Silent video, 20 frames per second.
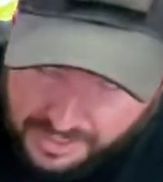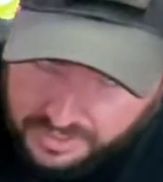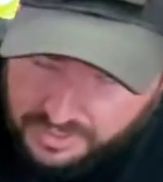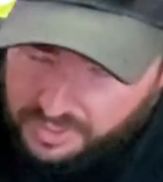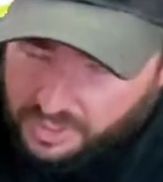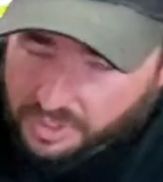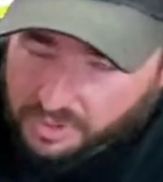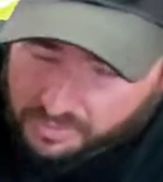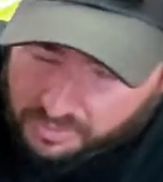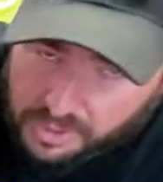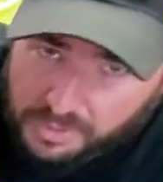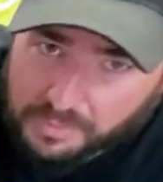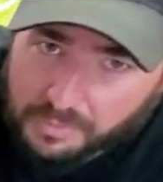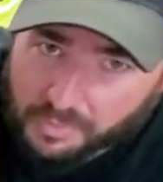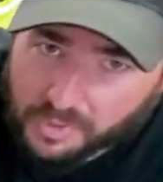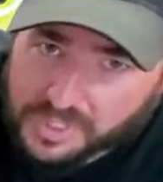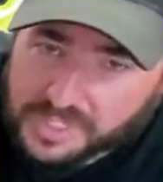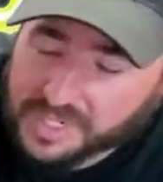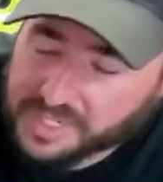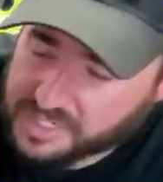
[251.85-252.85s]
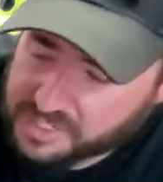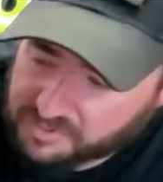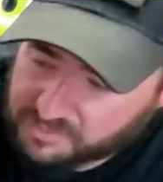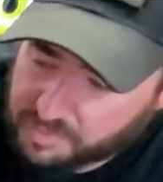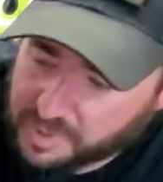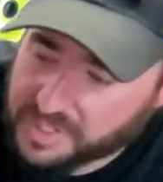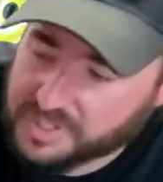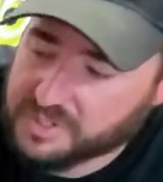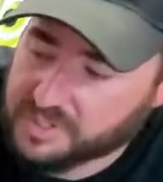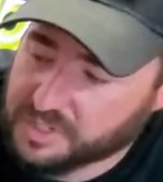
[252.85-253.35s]
So a little bit more
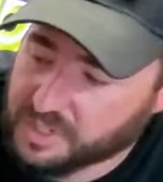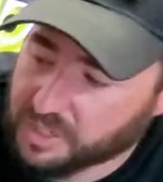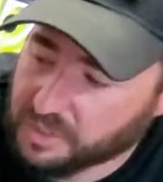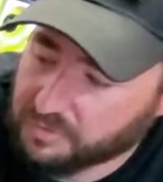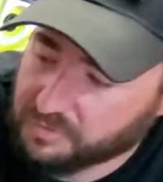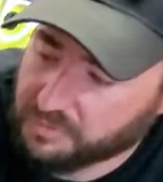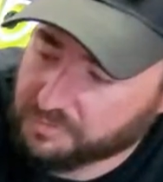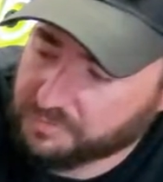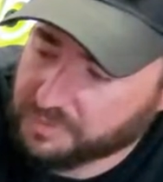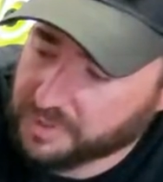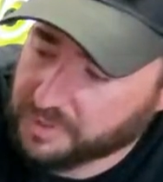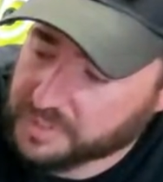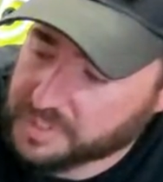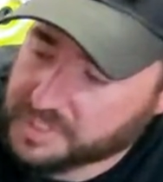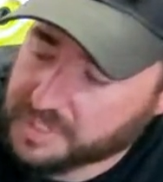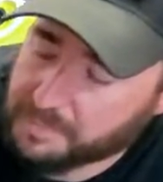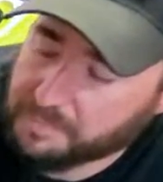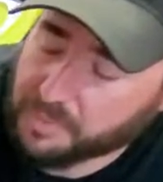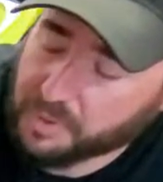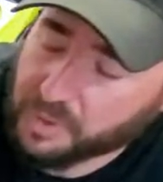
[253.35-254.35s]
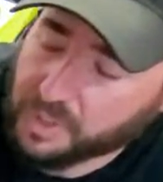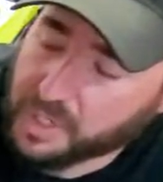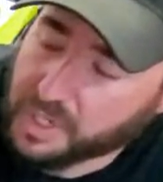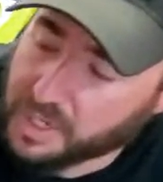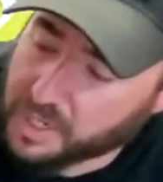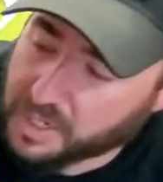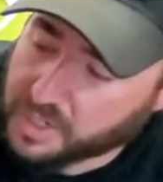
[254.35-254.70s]
intensive, but still fairly simple.